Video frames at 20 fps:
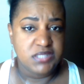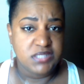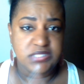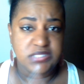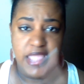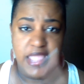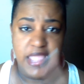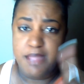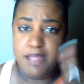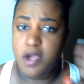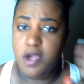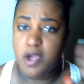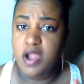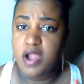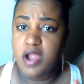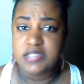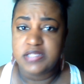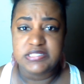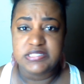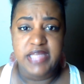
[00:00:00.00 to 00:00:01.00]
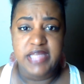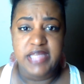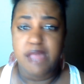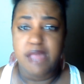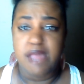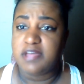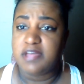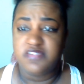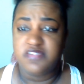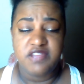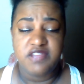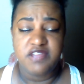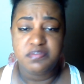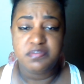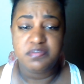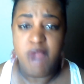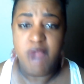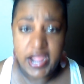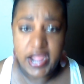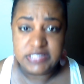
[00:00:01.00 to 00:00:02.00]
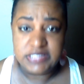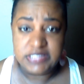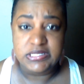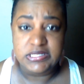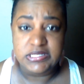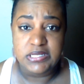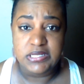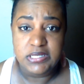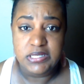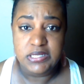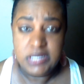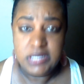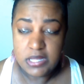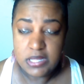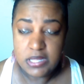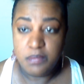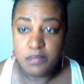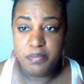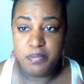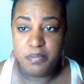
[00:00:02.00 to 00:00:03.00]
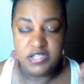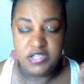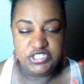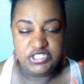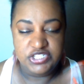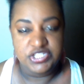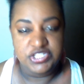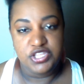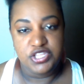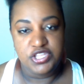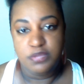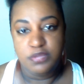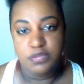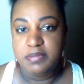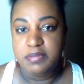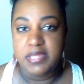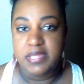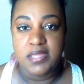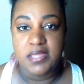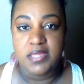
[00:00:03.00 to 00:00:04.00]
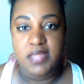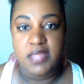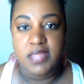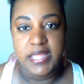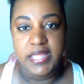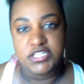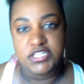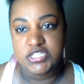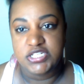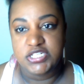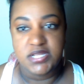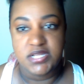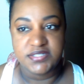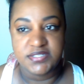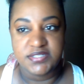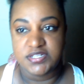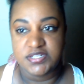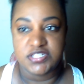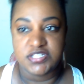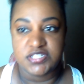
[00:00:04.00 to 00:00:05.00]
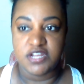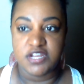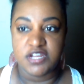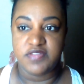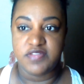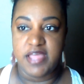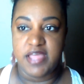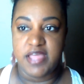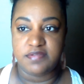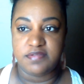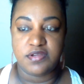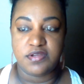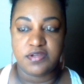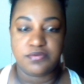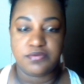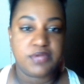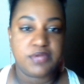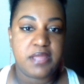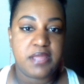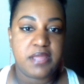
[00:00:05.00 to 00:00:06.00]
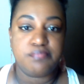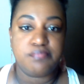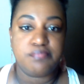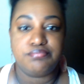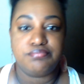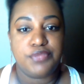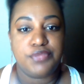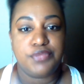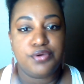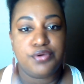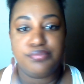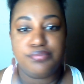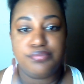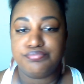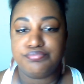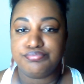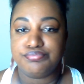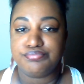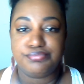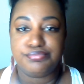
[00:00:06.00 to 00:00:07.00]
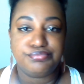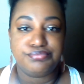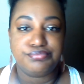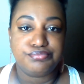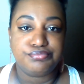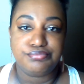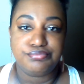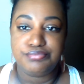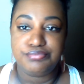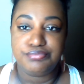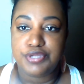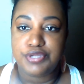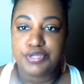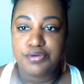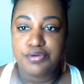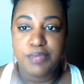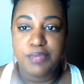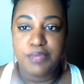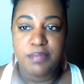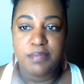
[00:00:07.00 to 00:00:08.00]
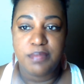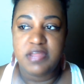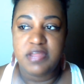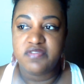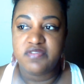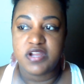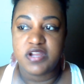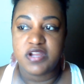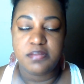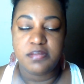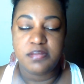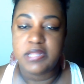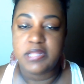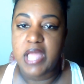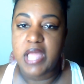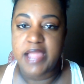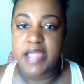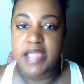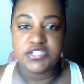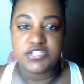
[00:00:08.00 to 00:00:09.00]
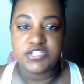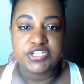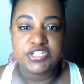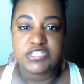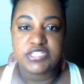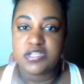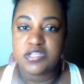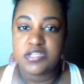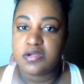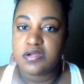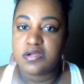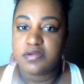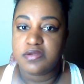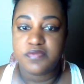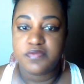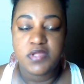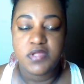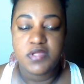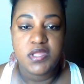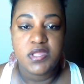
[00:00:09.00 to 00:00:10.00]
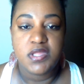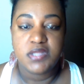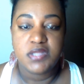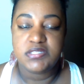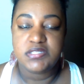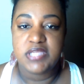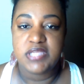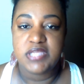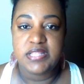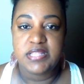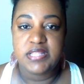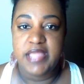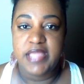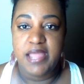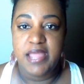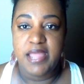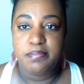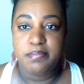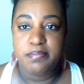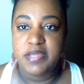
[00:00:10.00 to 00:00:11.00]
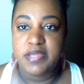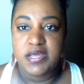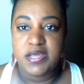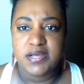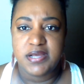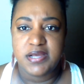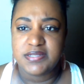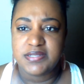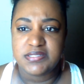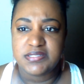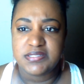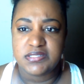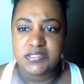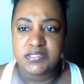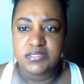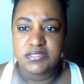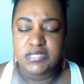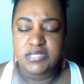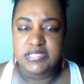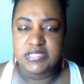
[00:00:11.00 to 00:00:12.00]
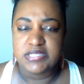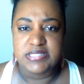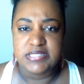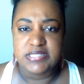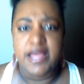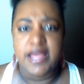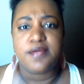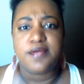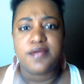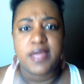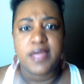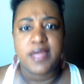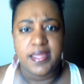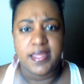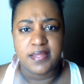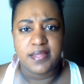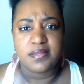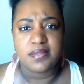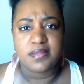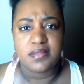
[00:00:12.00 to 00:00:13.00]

Tamar is not my favorite Braxton, but she's a human being and she doesn't deserve to have to go through that. Nope. Nope. I'm never going to be like she deserved to get that because it's not okay.